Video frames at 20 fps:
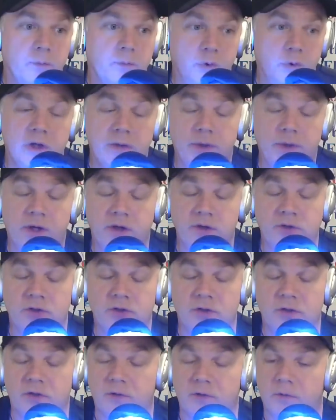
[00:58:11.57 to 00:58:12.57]
pretty
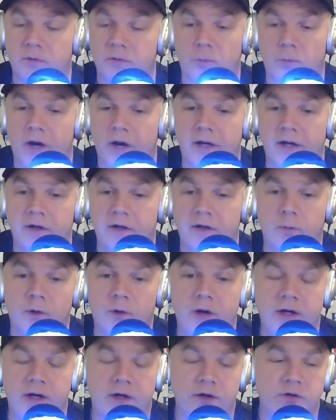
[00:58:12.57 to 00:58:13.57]
much. Why
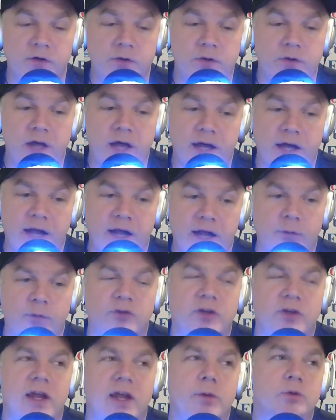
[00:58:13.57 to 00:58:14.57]
not do that? It
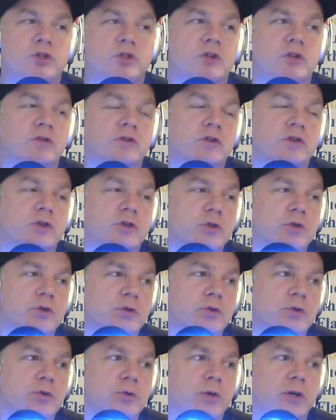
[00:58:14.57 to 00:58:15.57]
was just
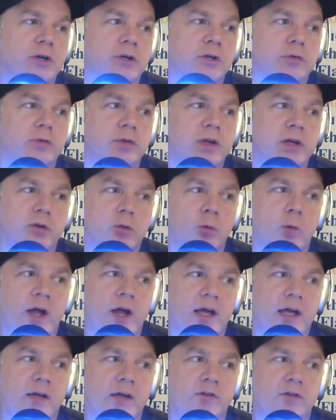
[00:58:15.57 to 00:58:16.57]
too convenient. The
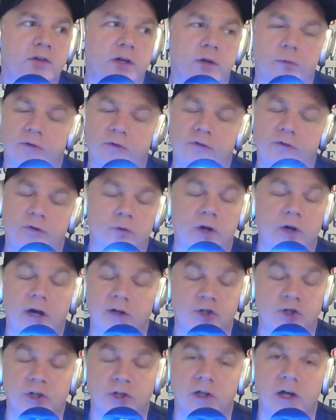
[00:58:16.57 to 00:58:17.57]
way he did it was too
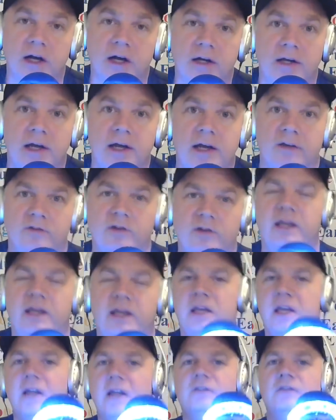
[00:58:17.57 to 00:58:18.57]
nonchalant. It's like he
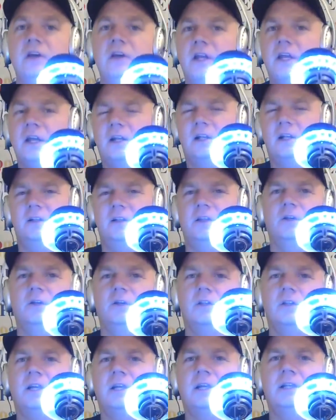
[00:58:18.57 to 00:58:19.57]
gets in it,
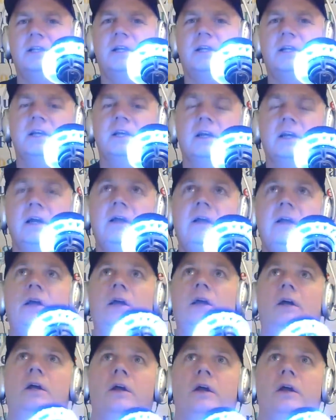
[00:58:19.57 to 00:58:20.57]
click, click, click.
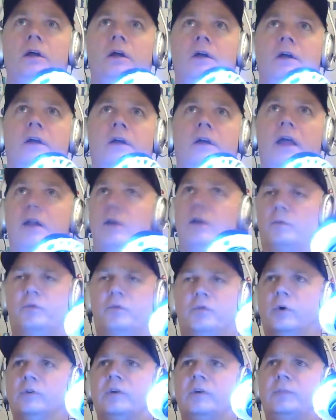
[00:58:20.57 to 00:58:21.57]
You know,
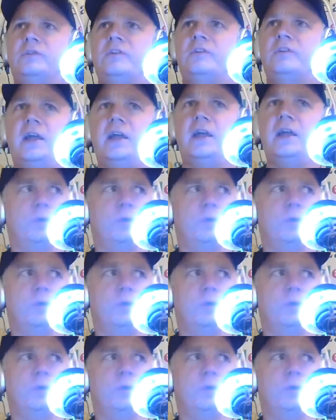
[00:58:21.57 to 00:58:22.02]
throws up his hands.